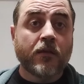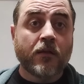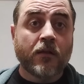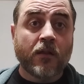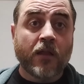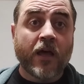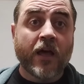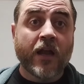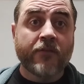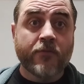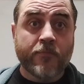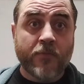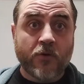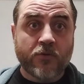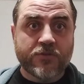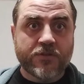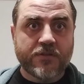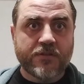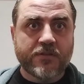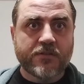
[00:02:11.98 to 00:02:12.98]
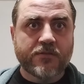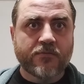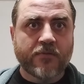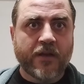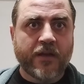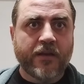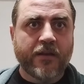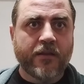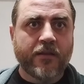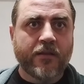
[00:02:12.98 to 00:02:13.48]
a lot of emotions,
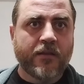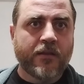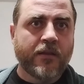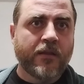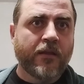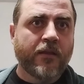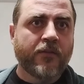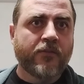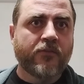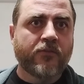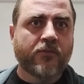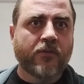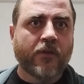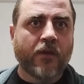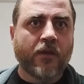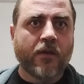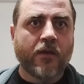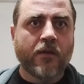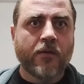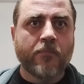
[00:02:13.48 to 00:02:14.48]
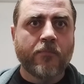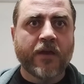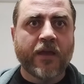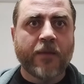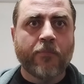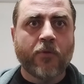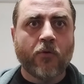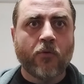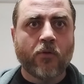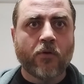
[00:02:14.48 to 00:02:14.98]
right? It's
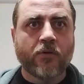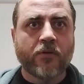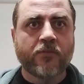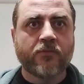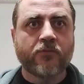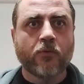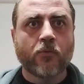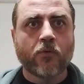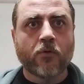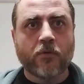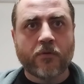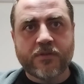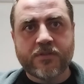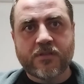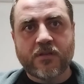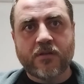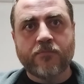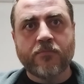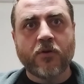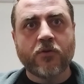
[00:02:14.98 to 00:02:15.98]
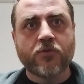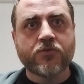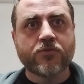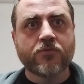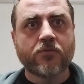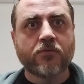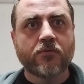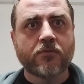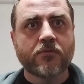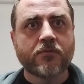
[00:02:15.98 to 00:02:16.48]
bipolar disorder is an
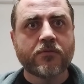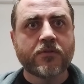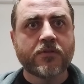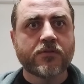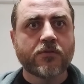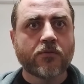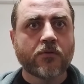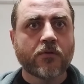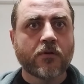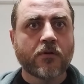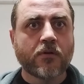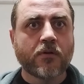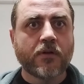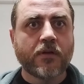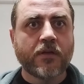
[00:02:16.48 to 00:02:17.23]
emotional disorder.